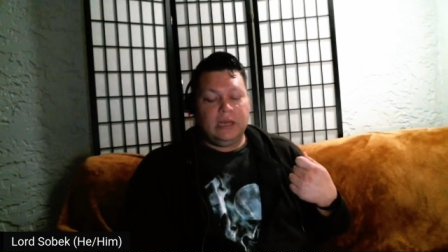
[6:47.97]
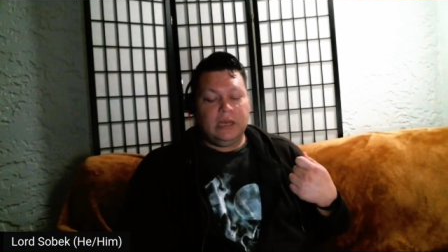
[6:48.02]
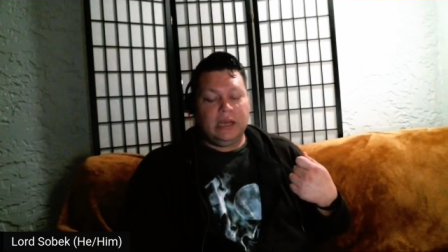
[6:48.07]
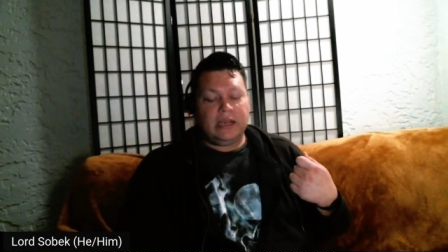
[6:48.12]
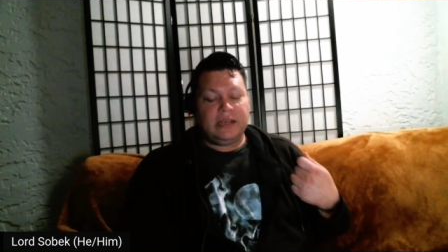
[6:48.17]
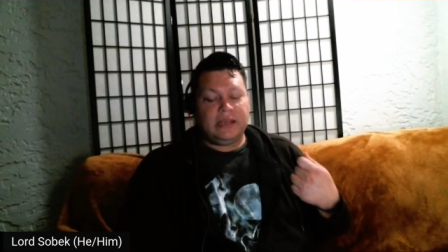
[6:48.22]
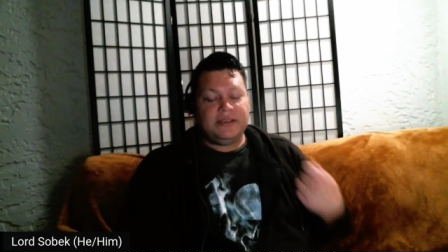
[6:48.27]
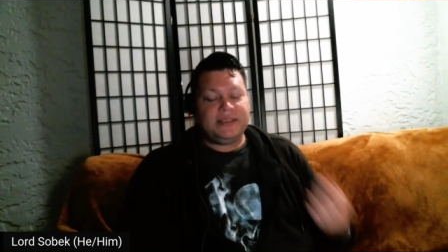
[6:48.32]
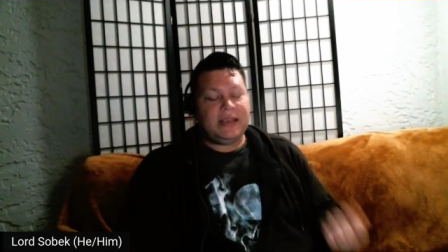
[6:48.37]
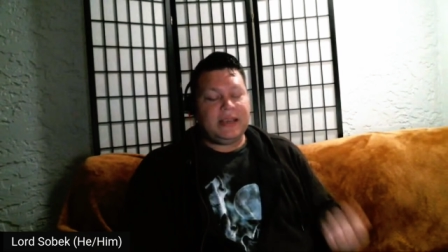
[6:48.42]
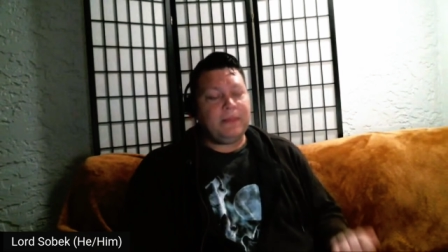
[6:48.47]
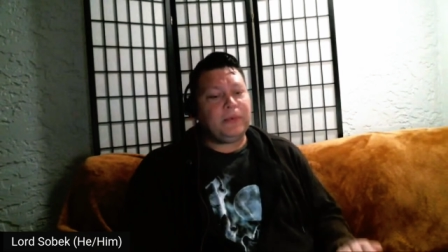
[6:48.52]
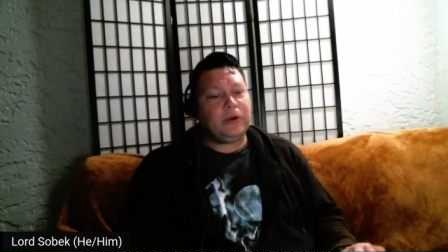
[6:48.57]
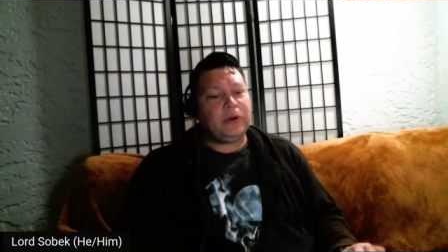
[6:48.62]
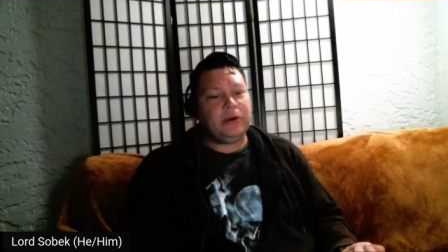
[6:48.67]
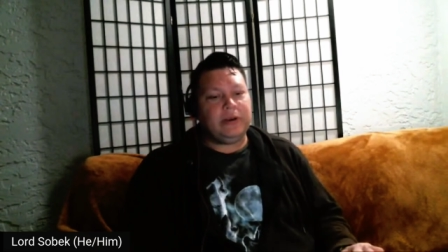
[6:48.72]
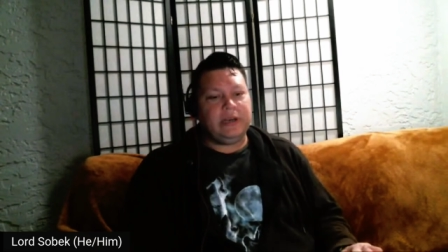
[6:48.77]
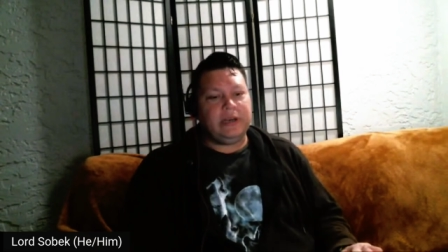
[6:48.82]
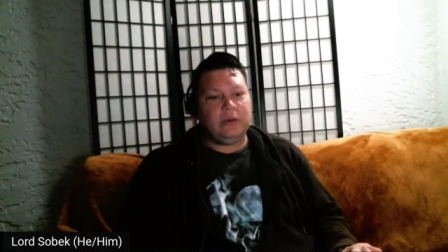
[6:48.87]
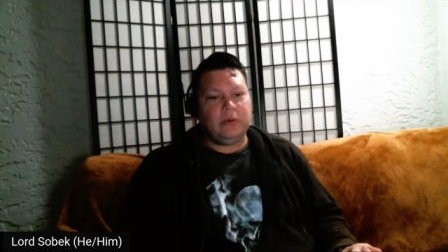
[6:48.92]
a
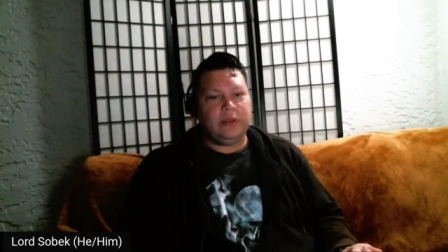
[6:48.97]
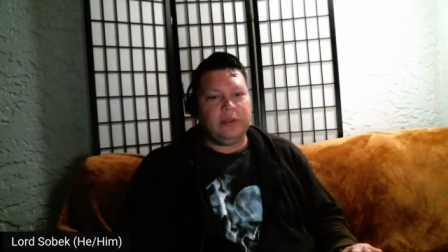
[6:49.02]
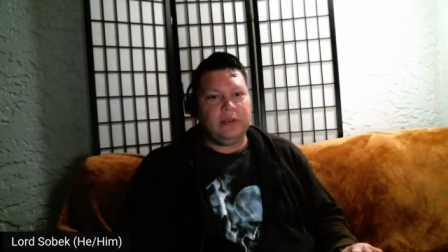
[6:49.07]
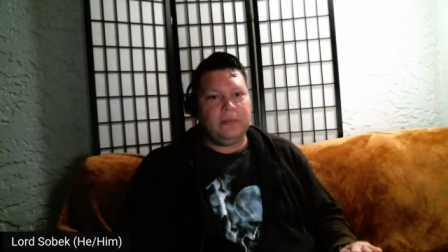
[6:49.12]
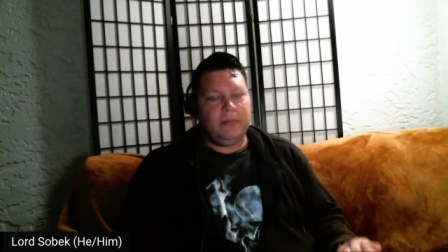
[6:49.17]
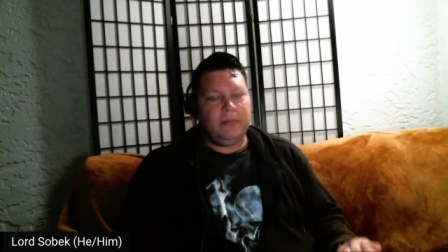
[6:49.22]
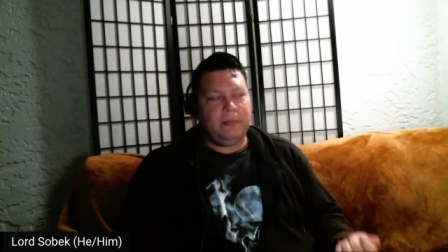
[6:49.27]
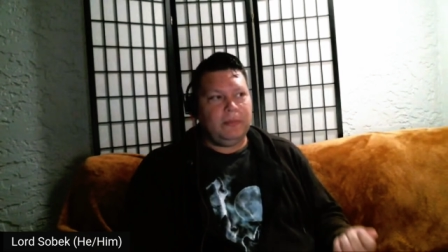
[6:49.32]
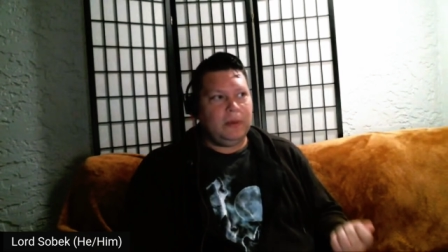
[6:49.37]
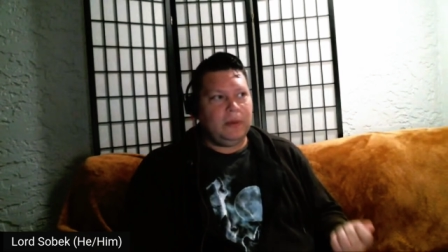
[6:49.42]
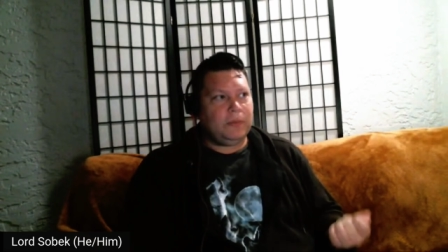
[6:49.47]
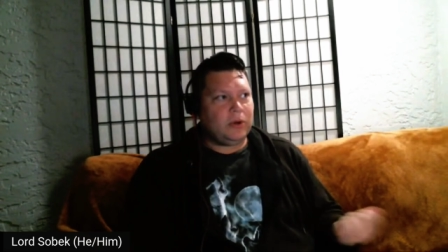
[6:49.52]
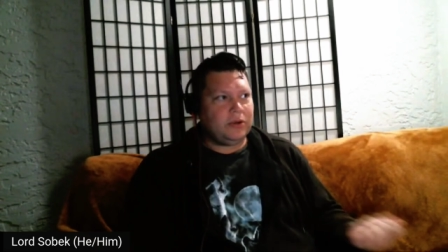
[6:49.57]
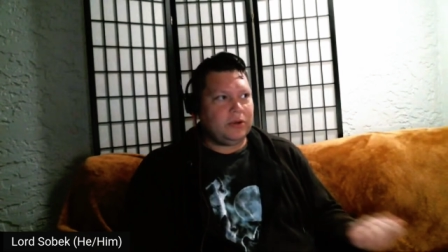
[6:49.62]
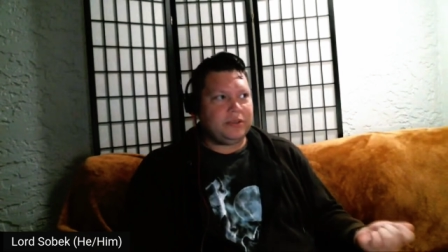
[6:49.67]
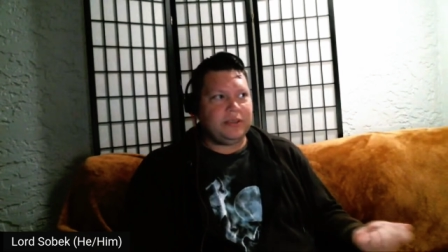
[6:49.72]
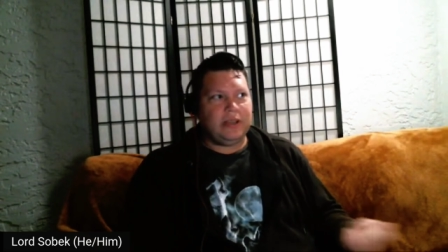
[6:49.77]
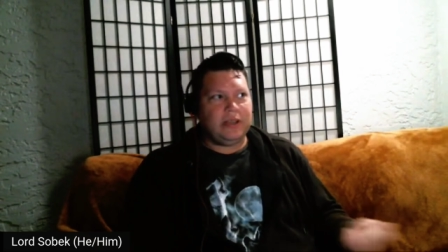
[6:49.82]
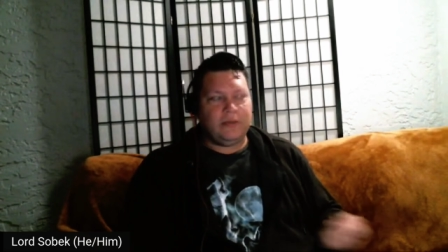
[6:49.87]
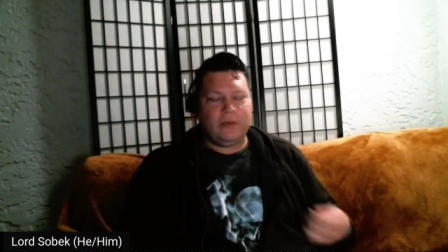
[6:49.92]
contemporary with a, a
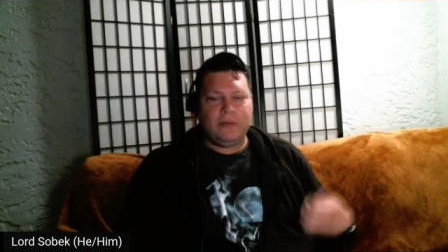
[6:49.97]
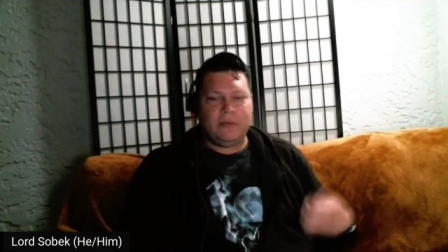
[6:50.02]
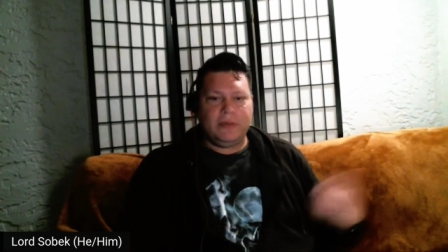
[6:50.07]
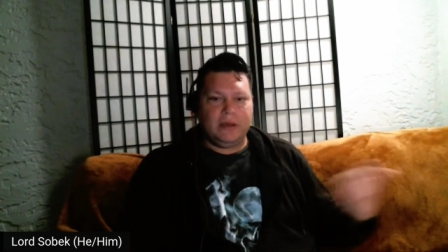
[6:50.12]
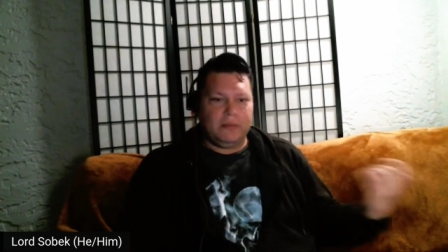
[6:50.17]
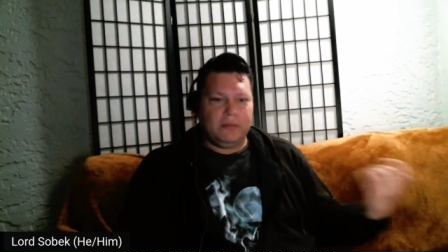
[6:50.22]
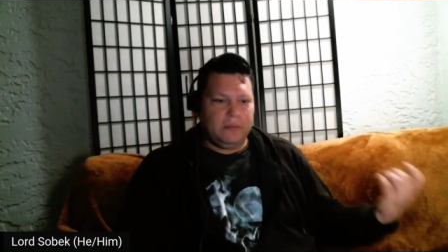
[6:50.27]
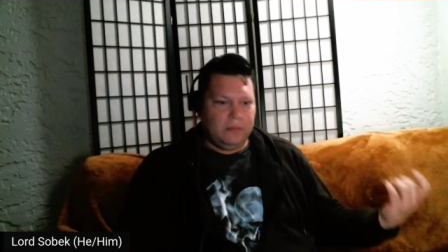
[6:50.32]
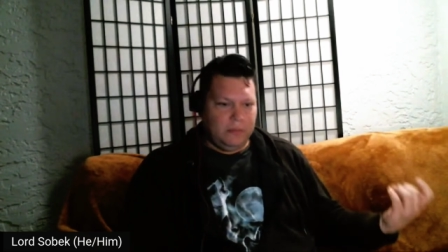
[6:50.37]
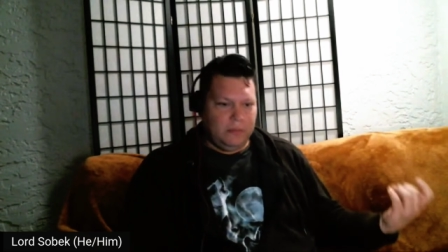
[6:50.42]
person that we met